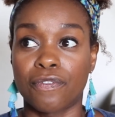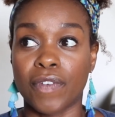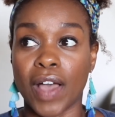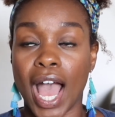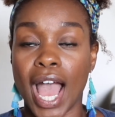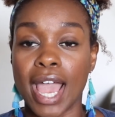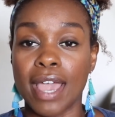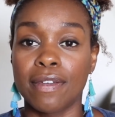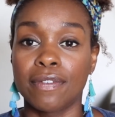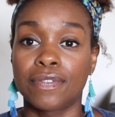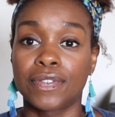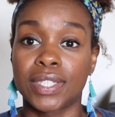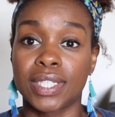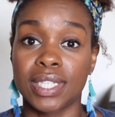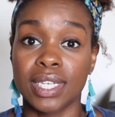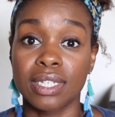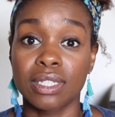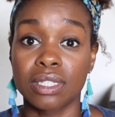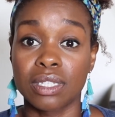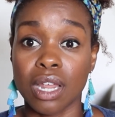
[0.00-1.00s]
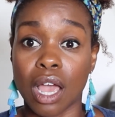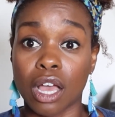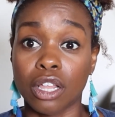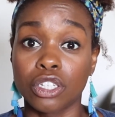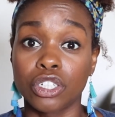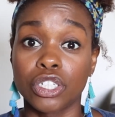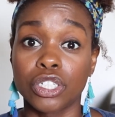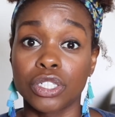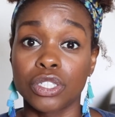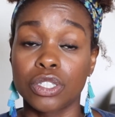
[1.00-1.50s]

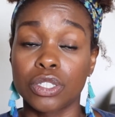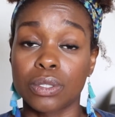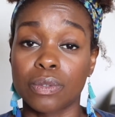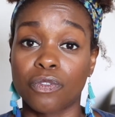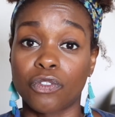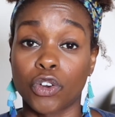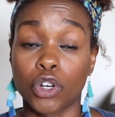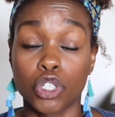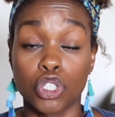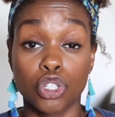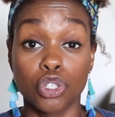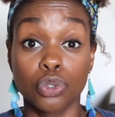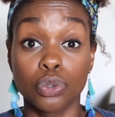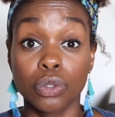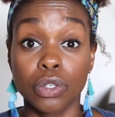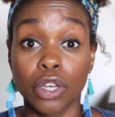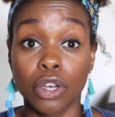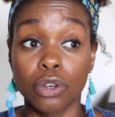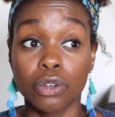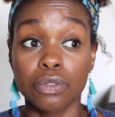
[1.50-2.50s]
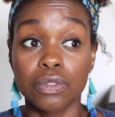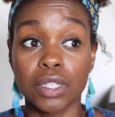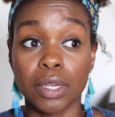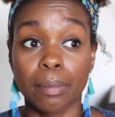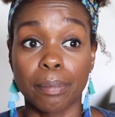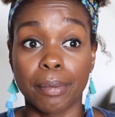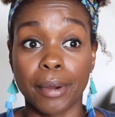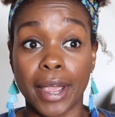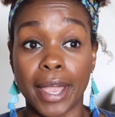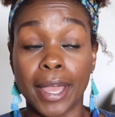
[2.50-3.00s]
$5-6 for 2 loaves
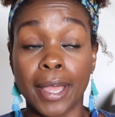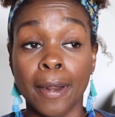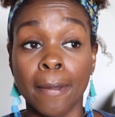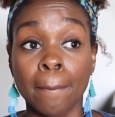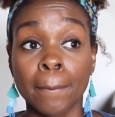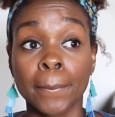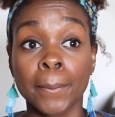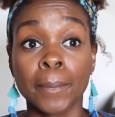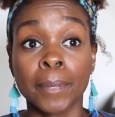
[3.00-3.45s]
of bread.